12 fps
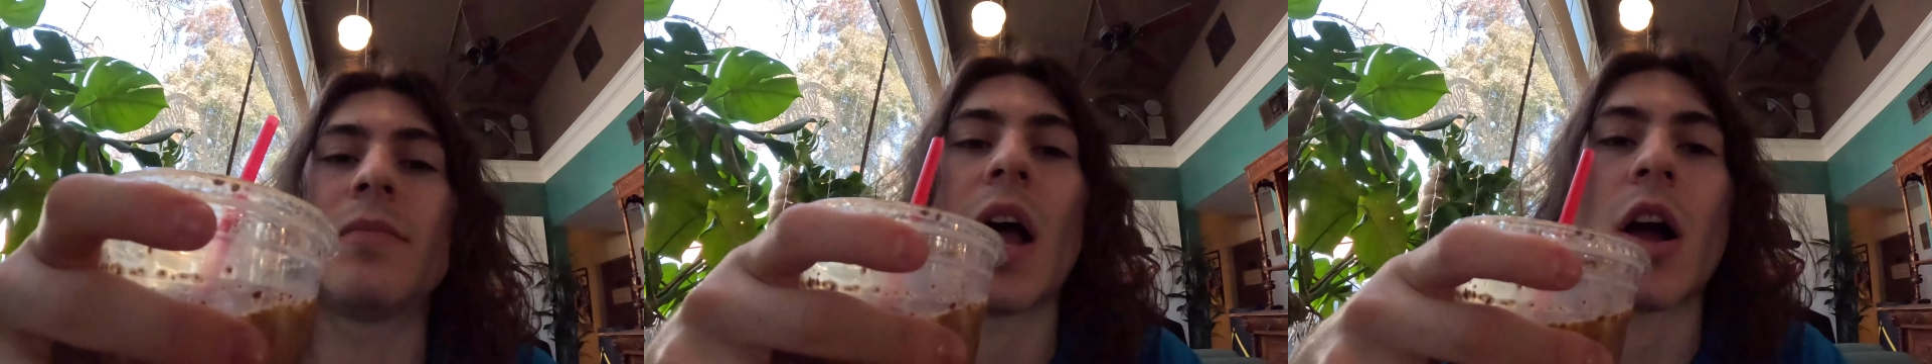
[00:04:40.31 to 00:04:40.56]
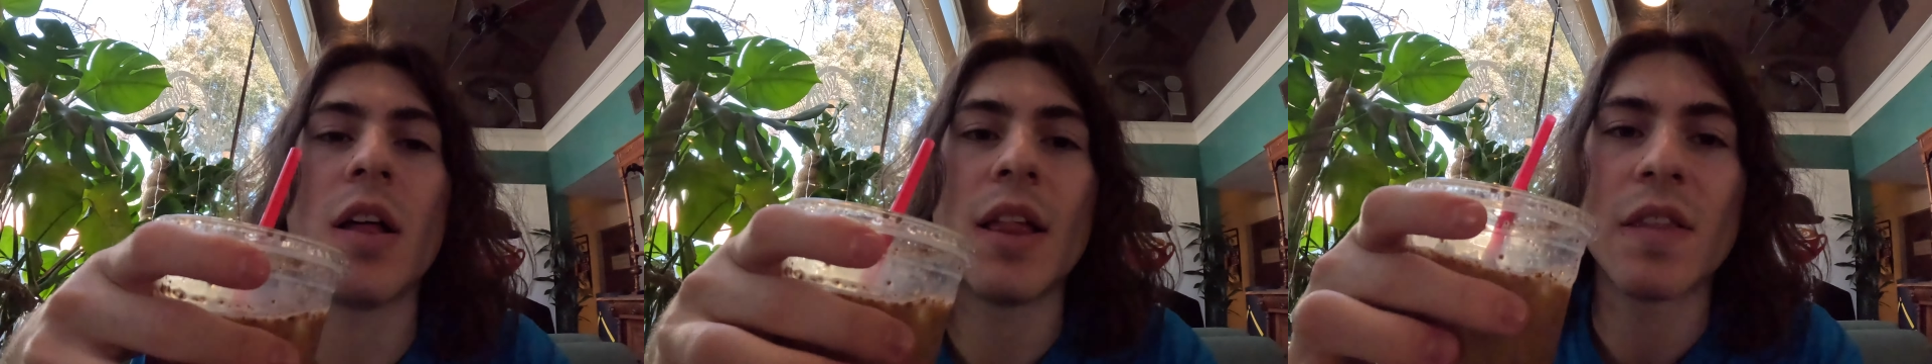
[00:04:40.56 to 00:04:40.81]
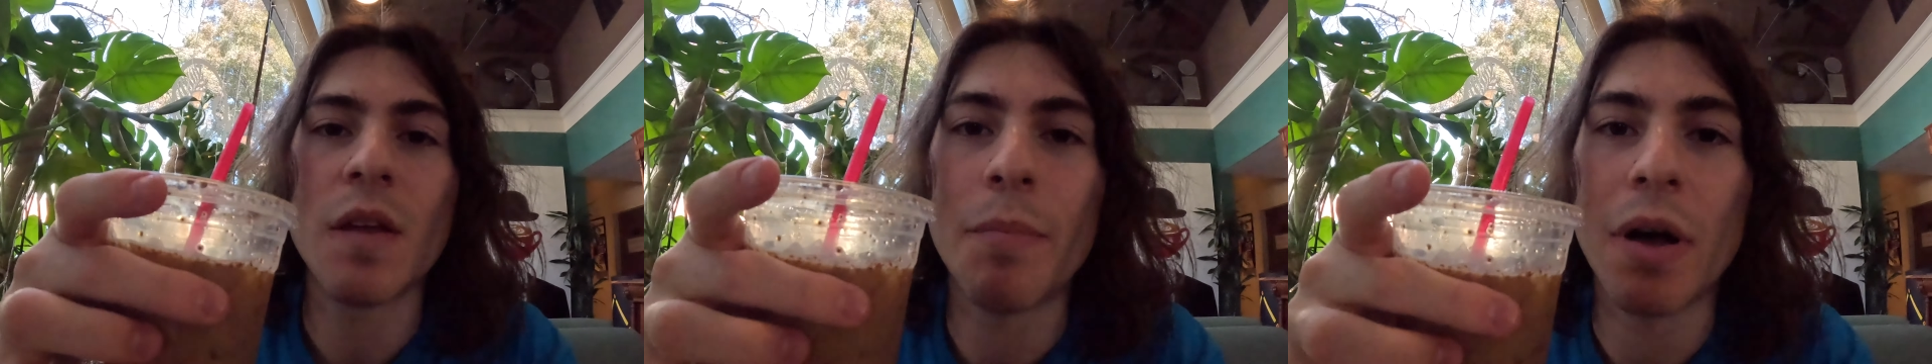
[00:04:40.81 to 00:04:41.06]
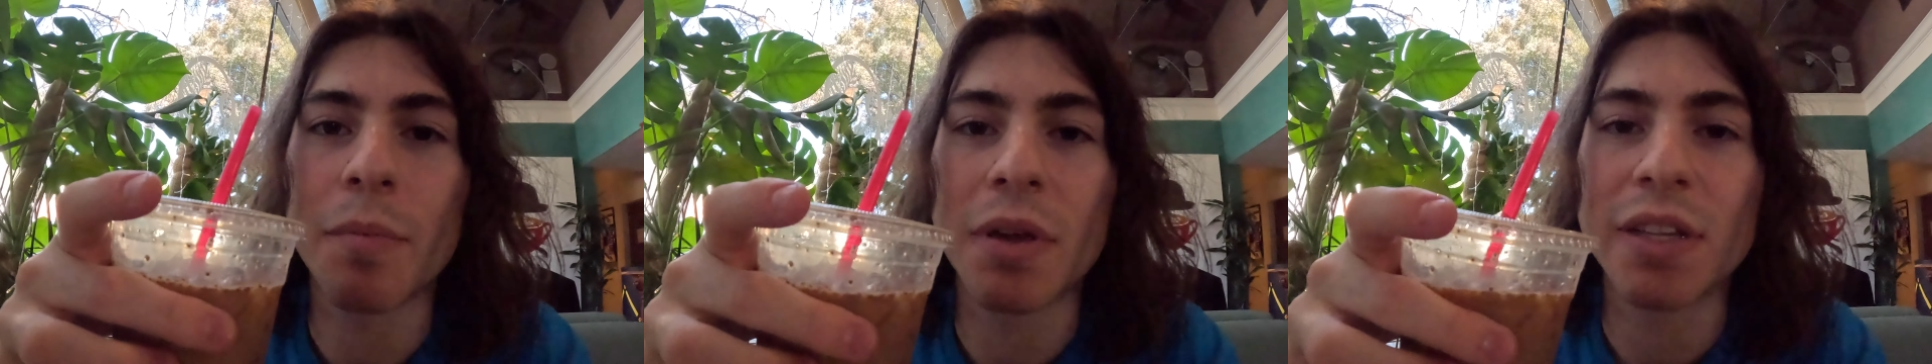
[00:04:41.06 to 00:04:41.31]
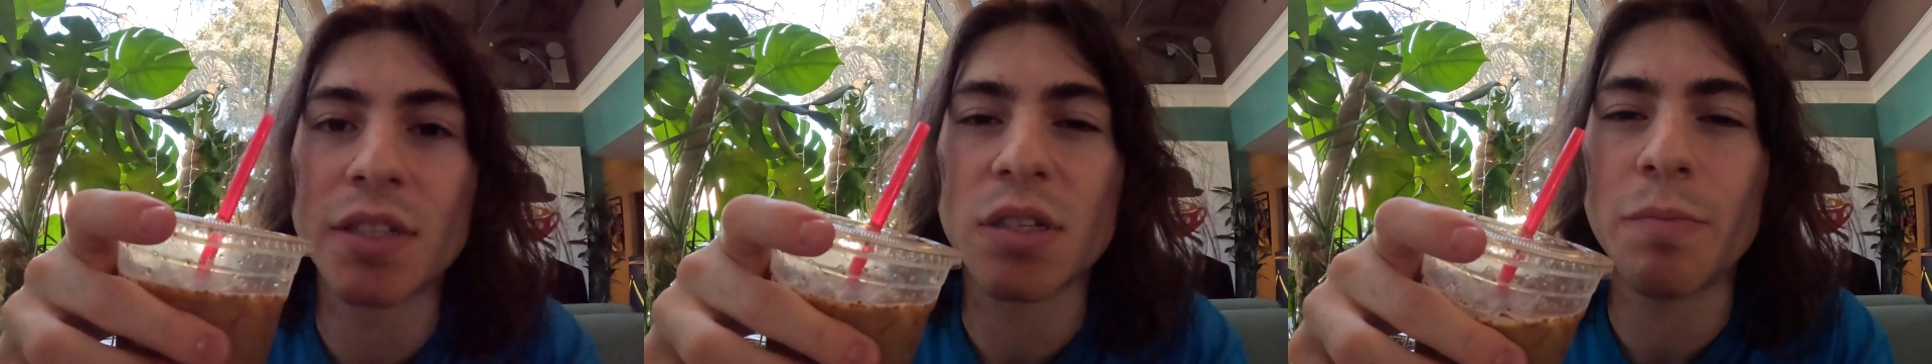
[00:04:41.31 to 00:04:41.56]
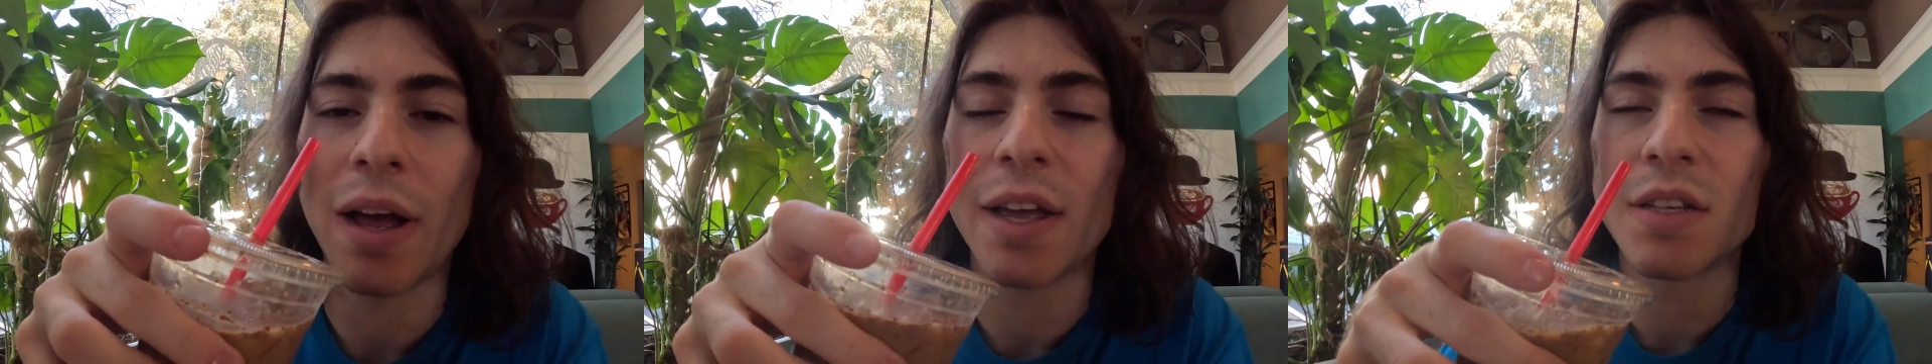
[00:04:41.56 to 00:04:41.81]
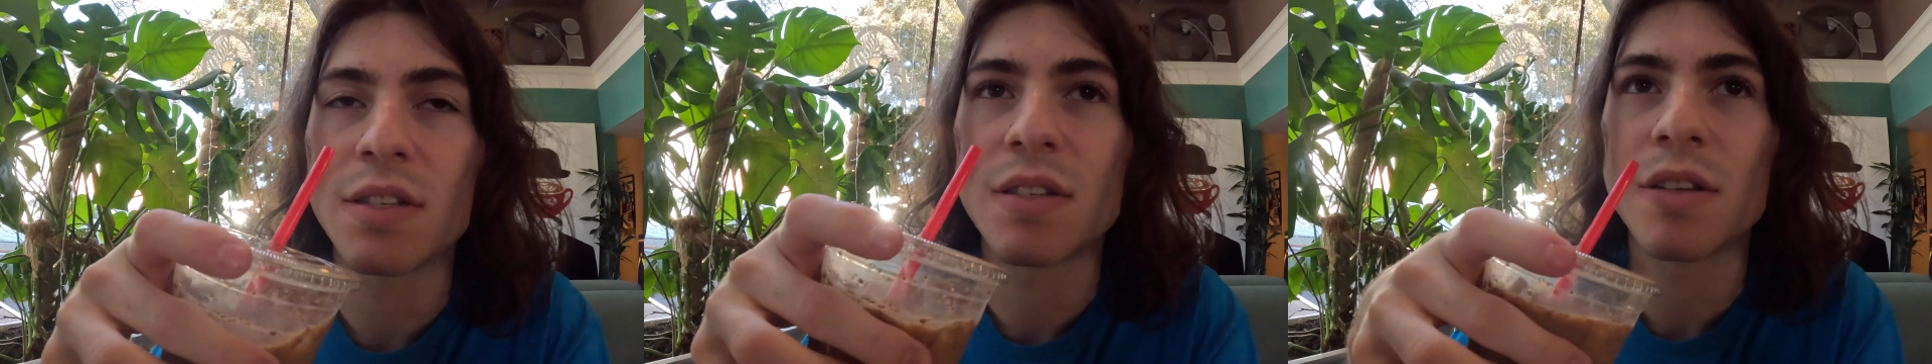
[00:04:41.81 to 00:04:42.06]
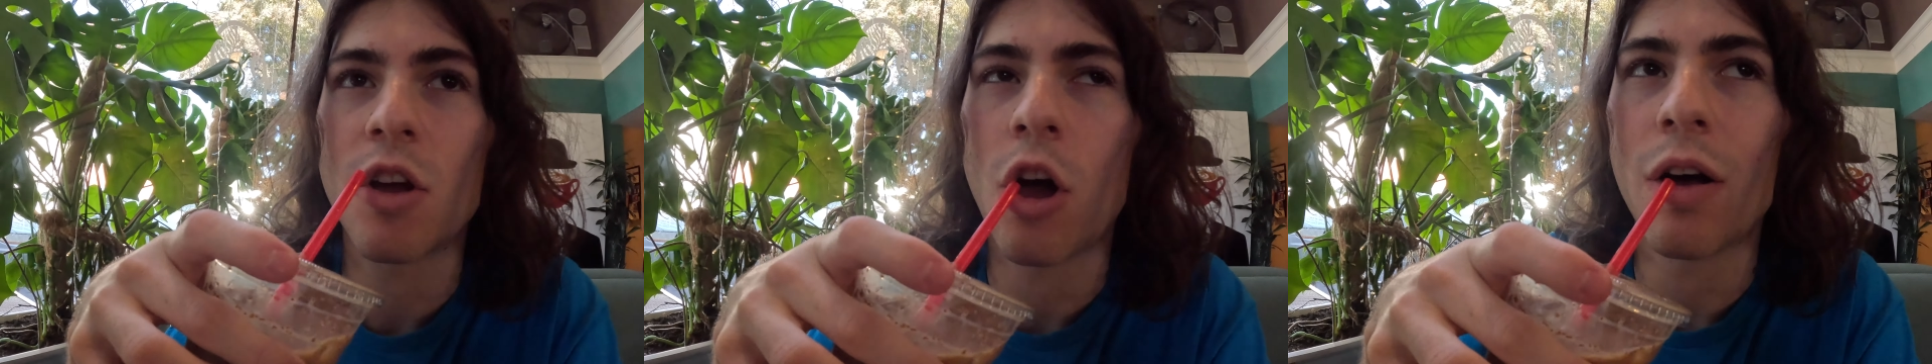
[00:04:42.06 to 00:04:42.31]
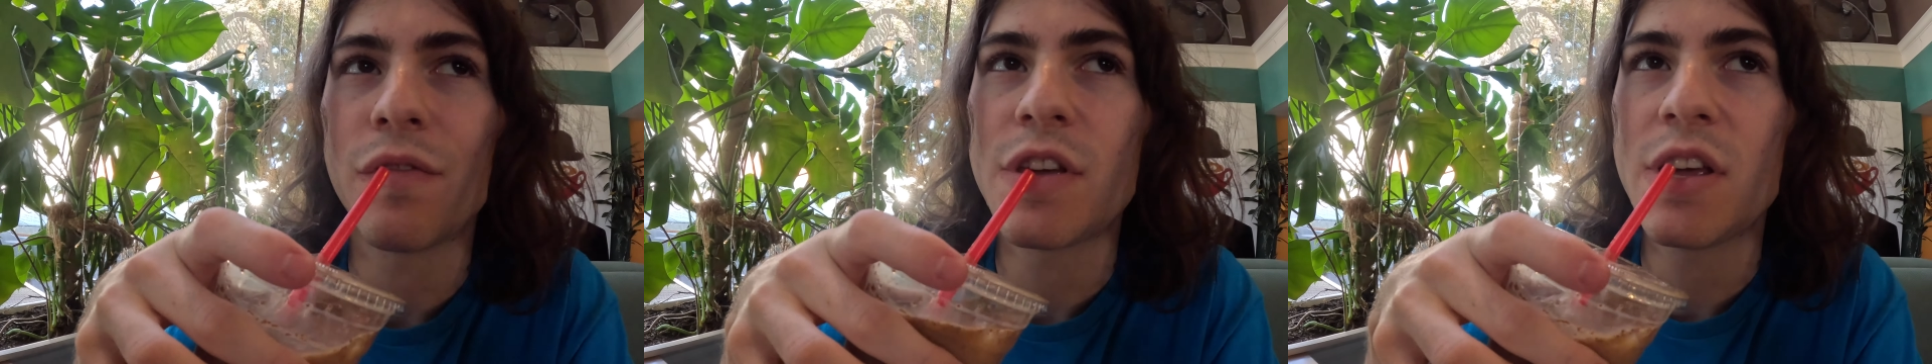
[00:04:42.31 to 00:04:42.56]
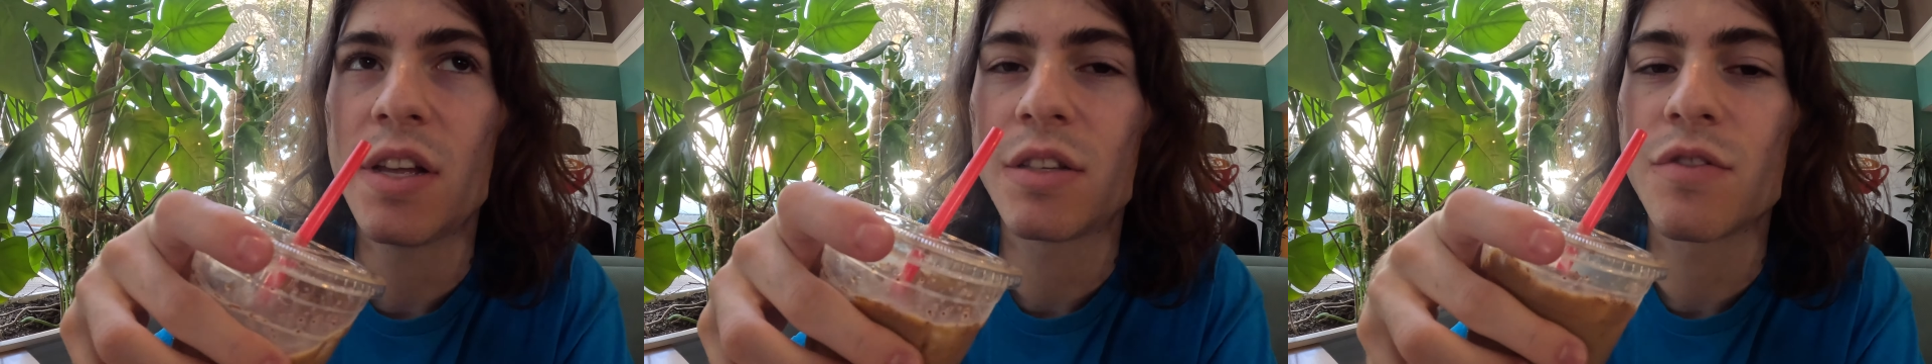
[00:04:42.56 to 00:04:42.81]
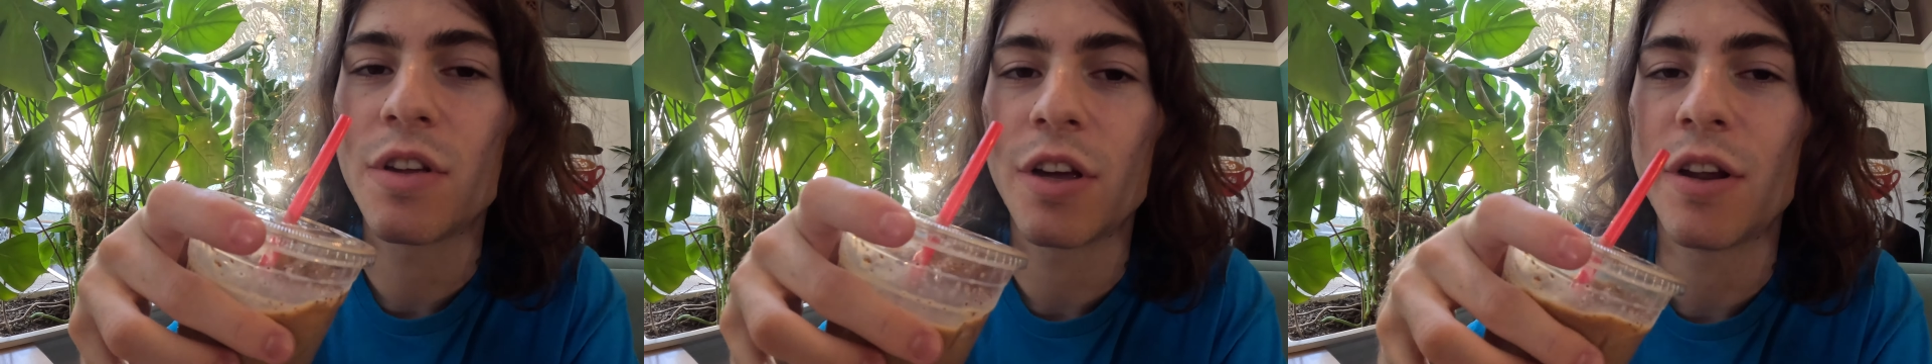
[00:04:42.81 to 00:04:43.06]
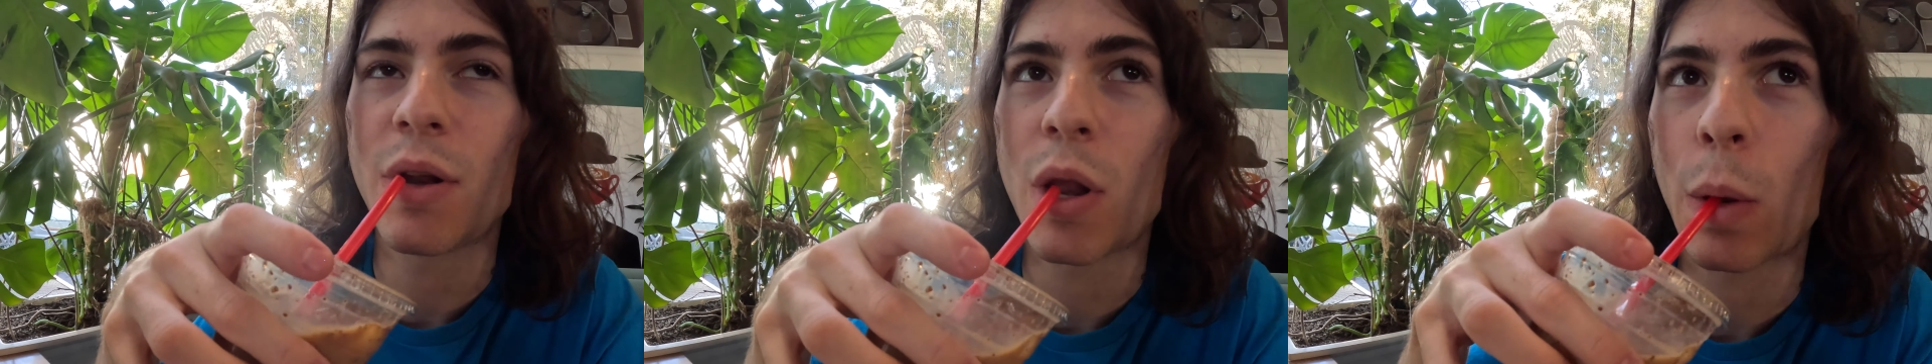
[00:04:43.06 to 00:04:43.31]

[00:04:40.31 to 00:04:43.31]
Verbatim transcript: I got like the pumpkin spice coffee. It's really good.